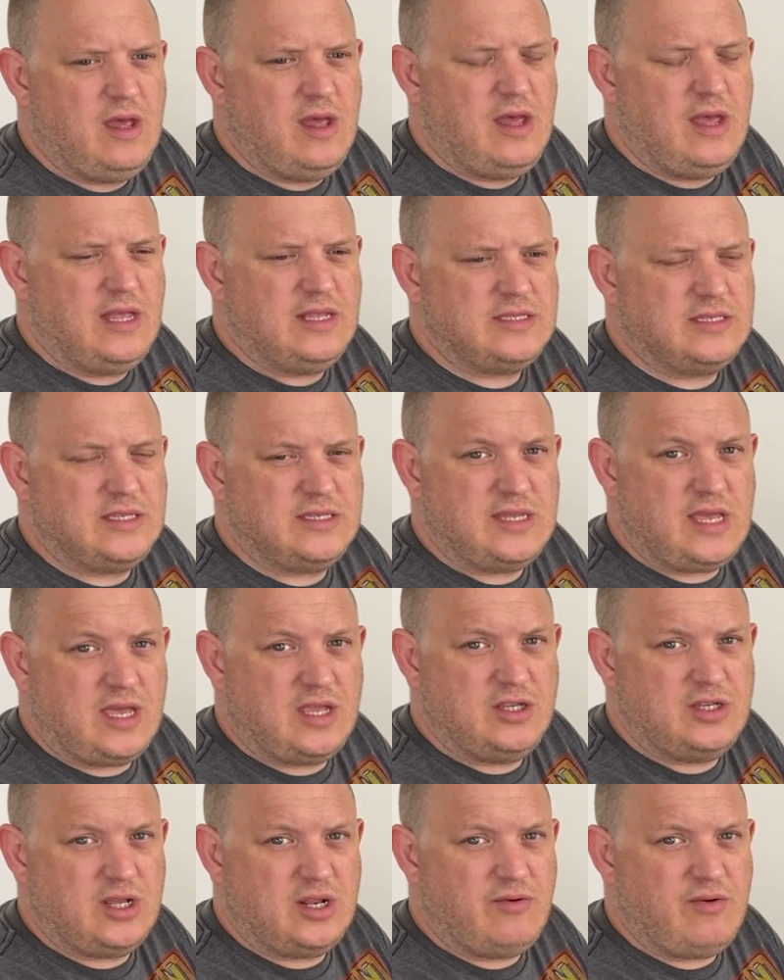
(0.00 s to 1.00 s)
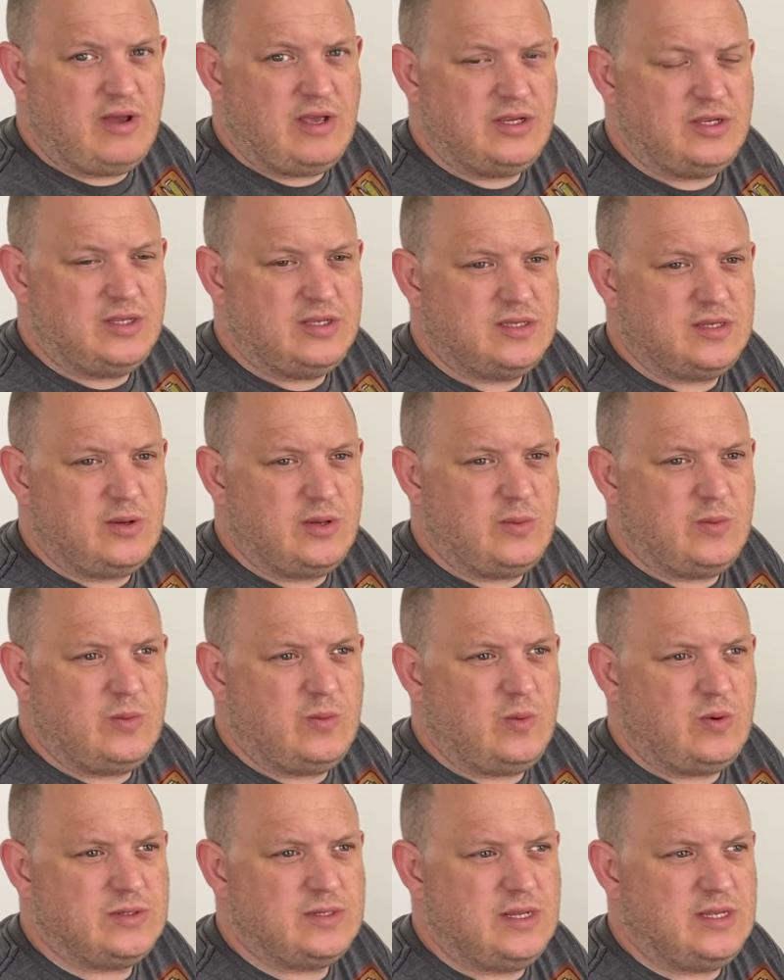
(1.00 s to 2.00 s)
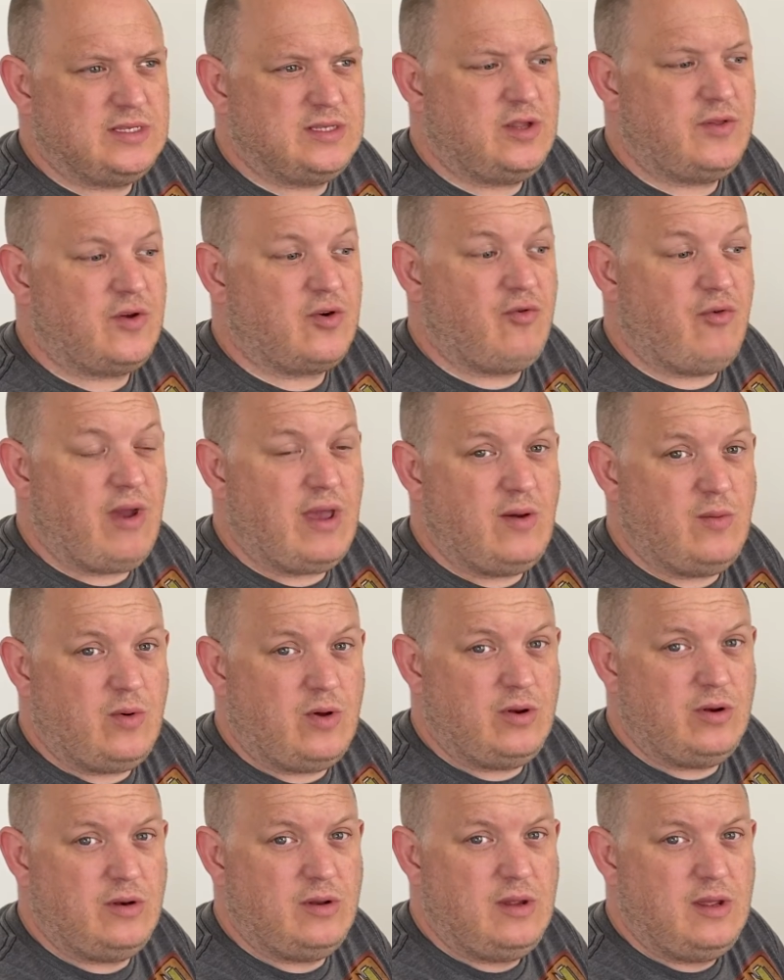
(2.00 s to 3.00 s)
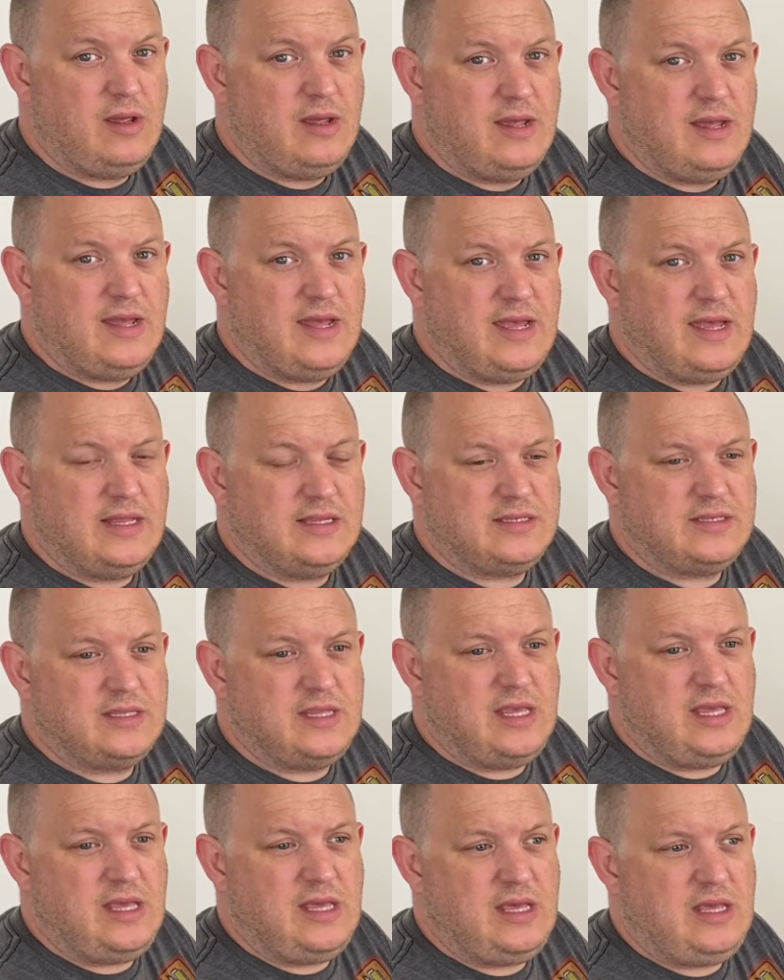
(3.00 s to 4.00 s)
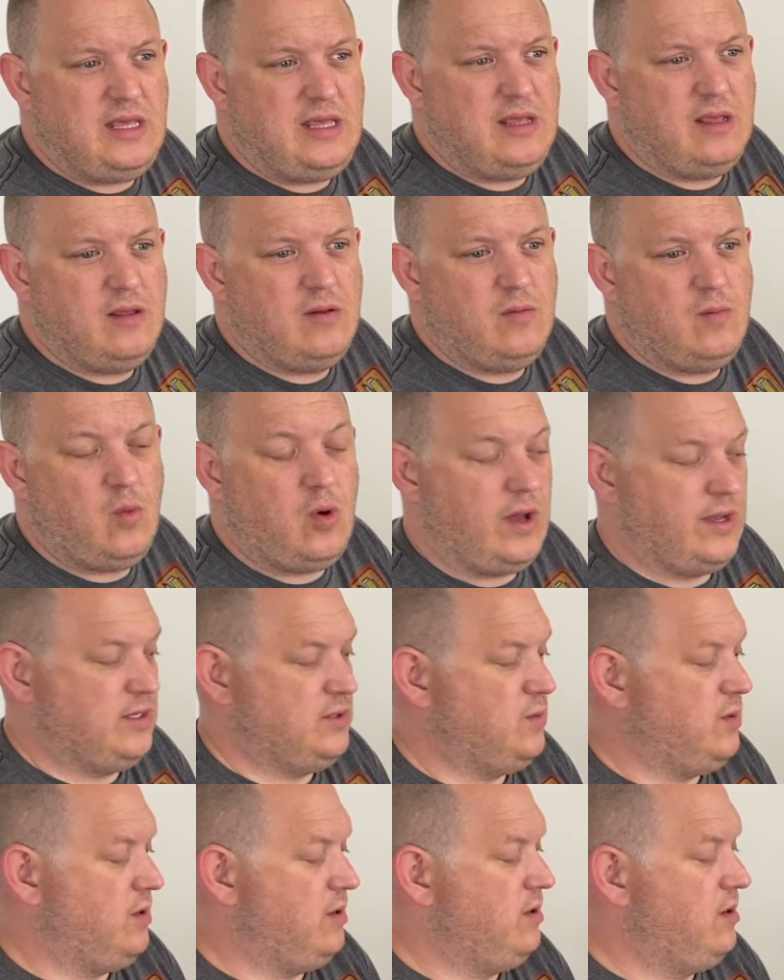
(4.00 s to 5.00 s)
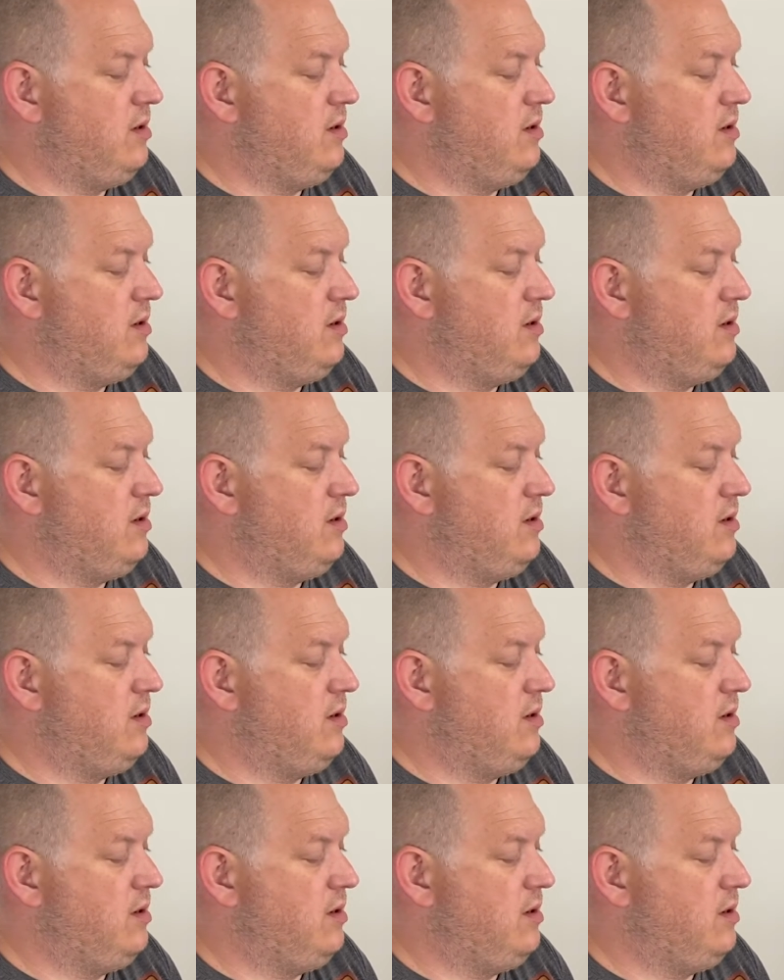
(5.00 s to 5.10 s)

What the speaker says: It's the second generation, so it's not the grey one, it's the white one,